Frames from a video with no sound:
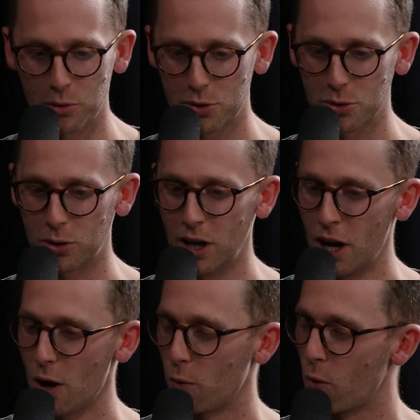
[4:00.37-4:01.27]
sure
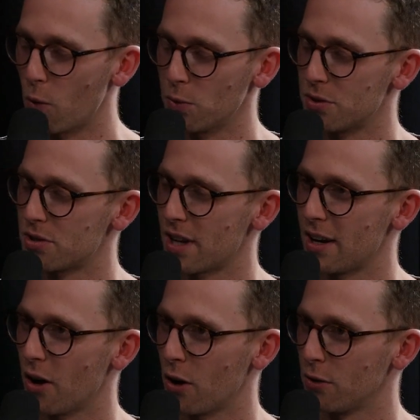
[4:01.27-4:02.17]
what was
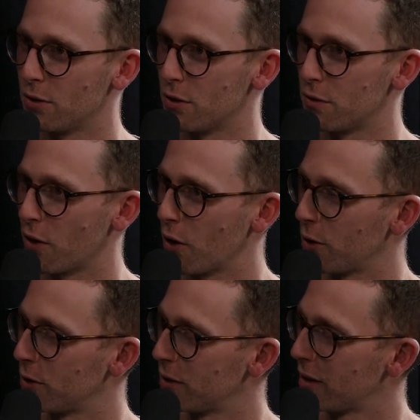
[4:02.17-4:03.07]
said over the
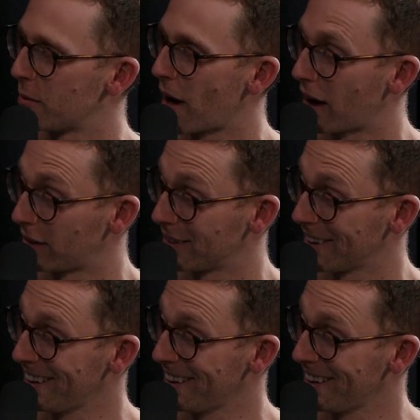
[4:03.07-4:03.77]
phone, apparently.